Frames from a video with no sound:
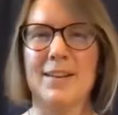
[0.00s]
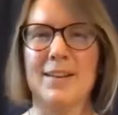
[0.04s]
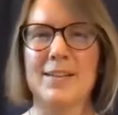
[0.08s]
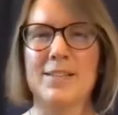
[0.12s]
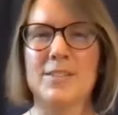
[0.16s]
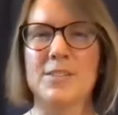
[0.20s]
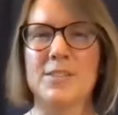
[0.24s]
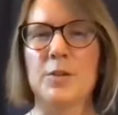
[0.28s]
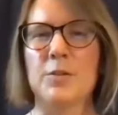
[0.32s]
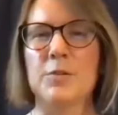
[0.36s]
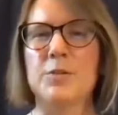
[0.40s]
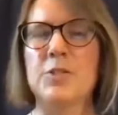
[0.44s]

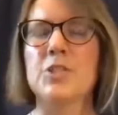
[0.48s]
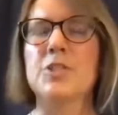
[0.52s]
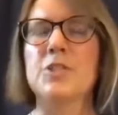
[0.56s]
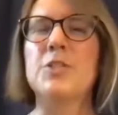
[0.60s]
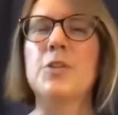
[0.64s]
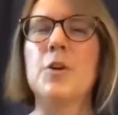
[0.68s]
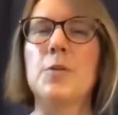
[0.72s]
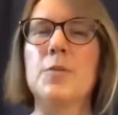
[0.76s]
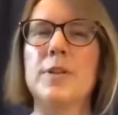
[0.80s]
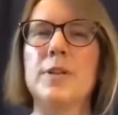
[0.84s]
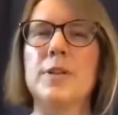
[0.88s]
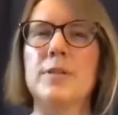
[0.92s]
So just
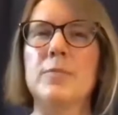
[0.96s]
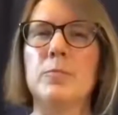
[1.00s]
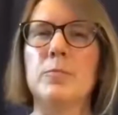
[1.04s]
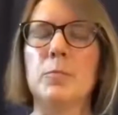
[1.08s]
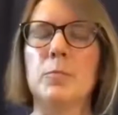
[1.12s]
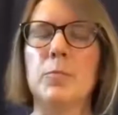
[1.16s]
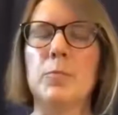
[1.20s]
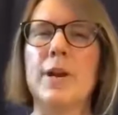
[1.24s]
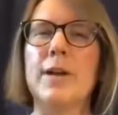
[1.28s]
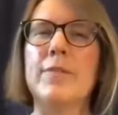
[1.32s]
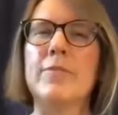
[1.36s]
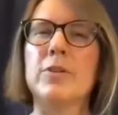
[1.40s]
know that
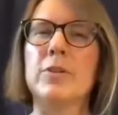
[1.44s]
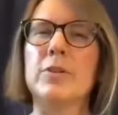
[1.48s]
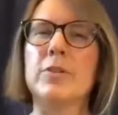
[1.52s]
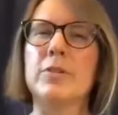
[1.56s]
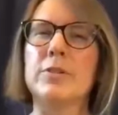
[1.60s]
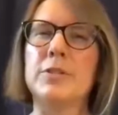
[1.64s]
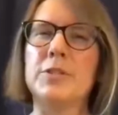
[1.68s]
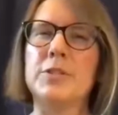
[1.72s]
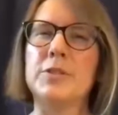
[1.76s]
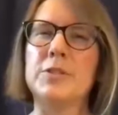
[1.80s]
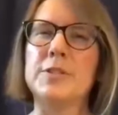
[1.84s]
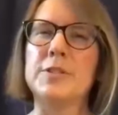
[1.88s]
whatever
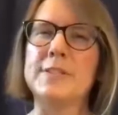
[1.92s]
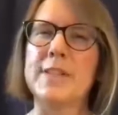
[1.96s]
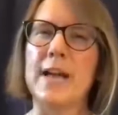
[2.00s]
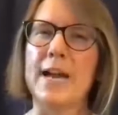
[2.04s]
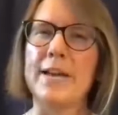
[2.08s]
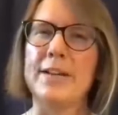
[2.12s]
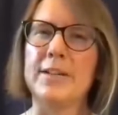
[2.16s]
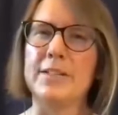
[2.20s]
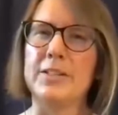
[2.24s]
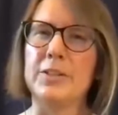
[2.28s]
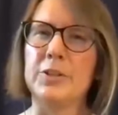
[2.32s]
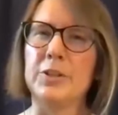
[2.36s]
you
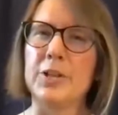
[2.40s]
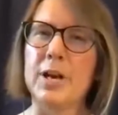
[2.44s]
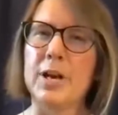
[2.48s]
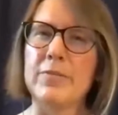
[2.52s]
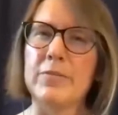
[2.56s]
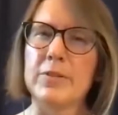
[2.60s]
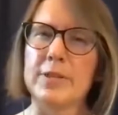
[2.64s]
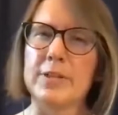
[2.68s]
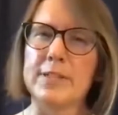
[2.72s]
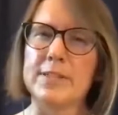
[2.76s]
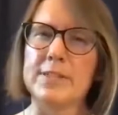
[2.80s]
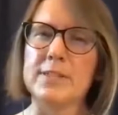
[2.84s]
decide in your
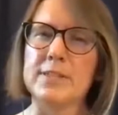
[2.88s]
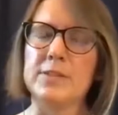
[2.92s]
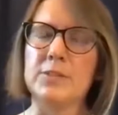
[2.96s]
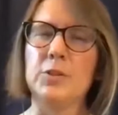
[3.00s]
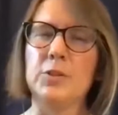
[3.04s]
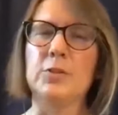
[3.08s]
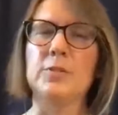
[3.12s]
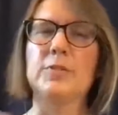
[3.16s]
governance,